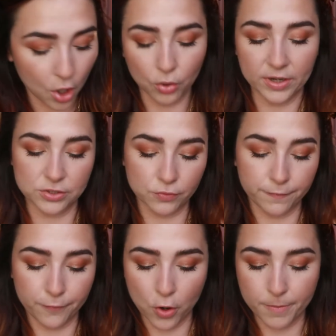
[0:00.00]
All right, so
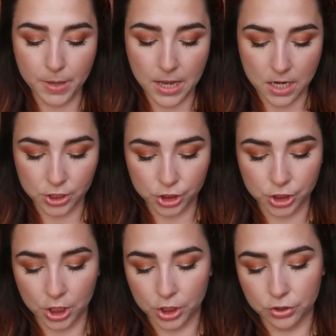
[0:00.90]
for
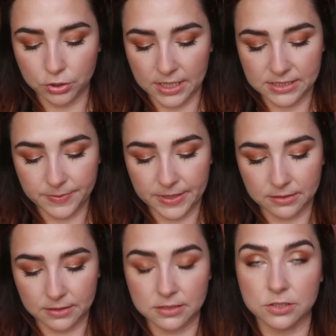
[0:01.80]
blush, you guys
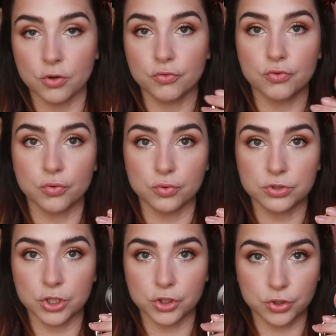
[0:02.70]
picked this
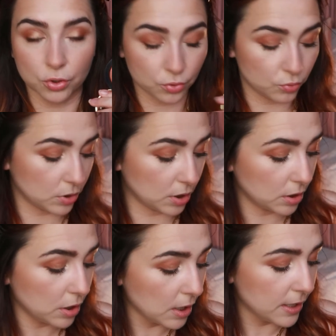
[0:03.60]
Rose Doral
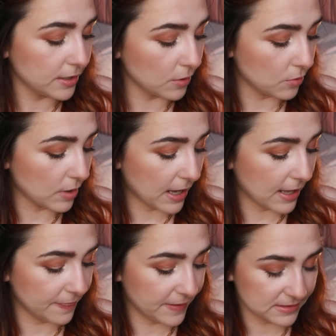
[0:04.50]
colour. Now,
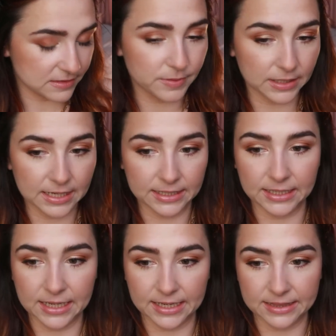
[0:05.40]
this is
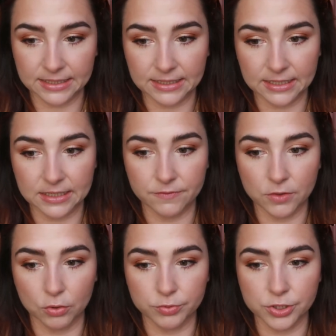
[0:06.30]
Milani, and I think I gave
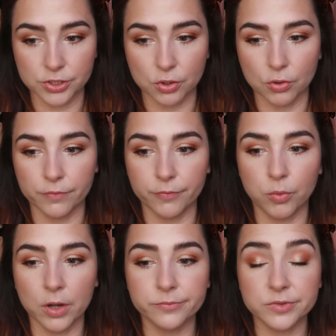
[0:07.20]
the options of,
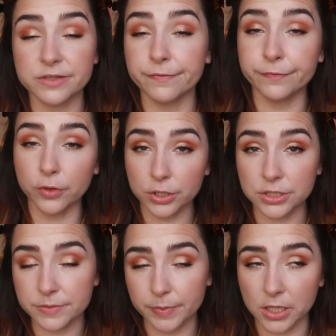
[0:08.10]
one was the
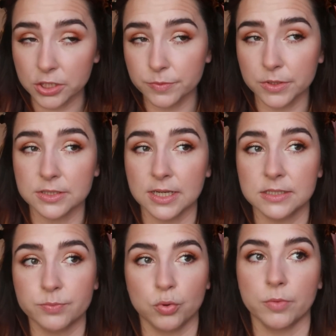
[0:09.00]
Florence blush because I
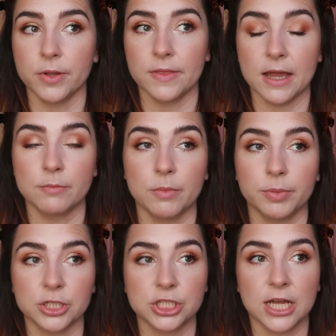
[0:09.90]
had spoke about that in my
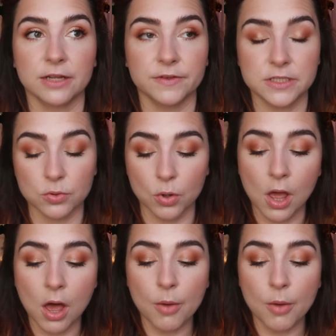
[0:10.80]
blush tag video,